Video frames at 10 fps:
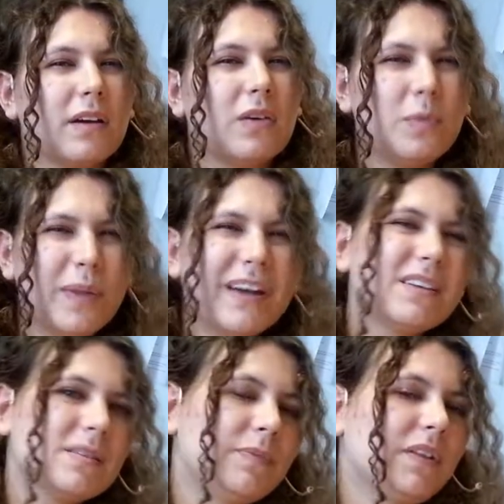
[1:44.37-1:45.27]
Oobleck
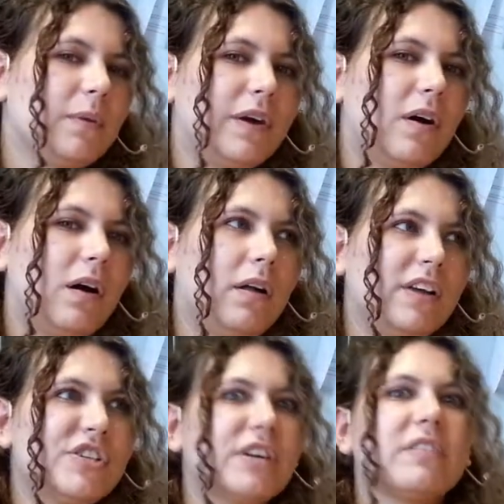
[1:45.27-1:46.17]
is something that we call a
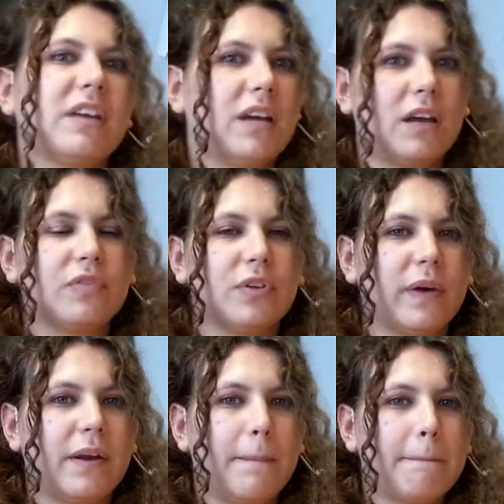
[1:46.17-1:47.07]
shear thickening
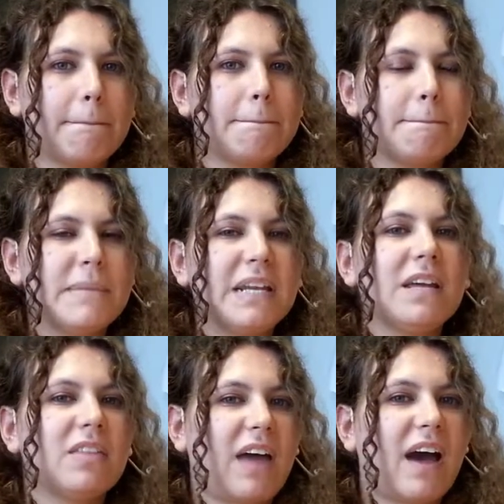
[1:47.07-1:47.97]
fluid,
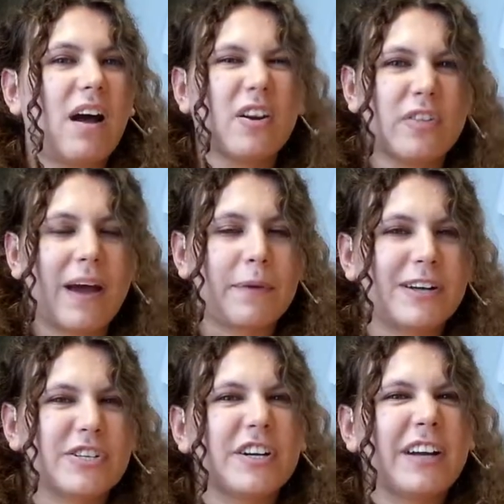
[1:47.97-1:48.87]
meaning that under that
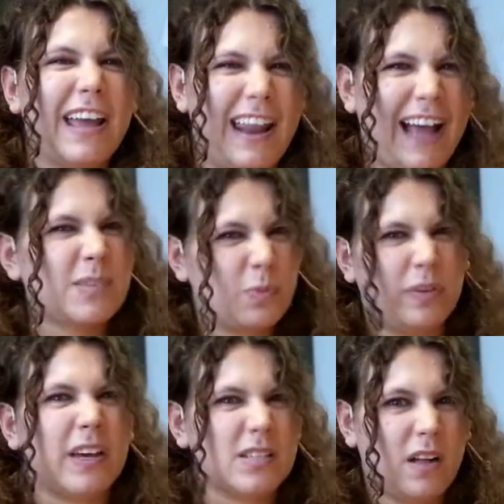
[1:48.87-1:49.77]
pressure, it acts more
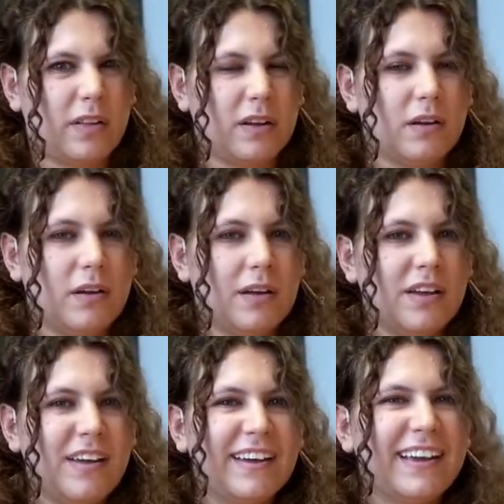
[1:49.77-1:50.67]
like a solid.
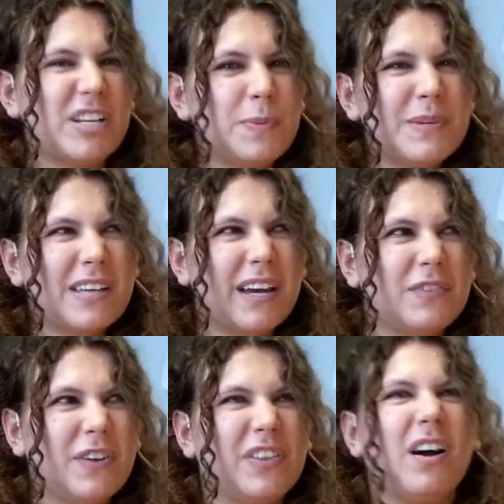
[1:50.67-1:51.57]
Ketchup is kind
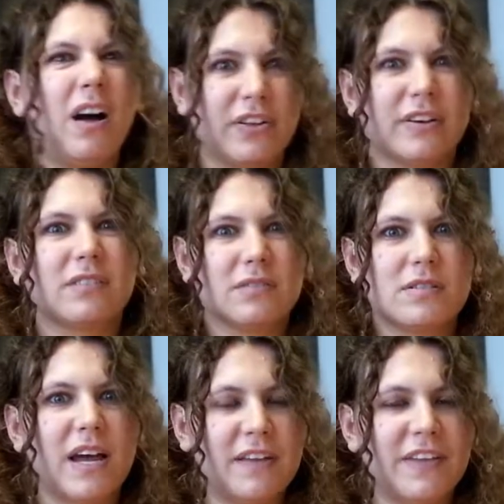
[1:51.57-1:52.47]
of on the other
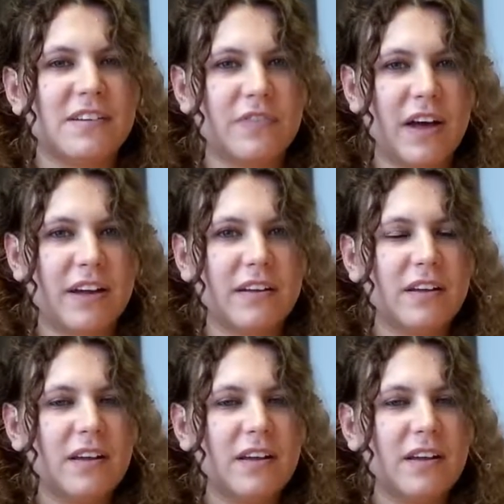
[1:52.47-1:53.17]
side of that divide.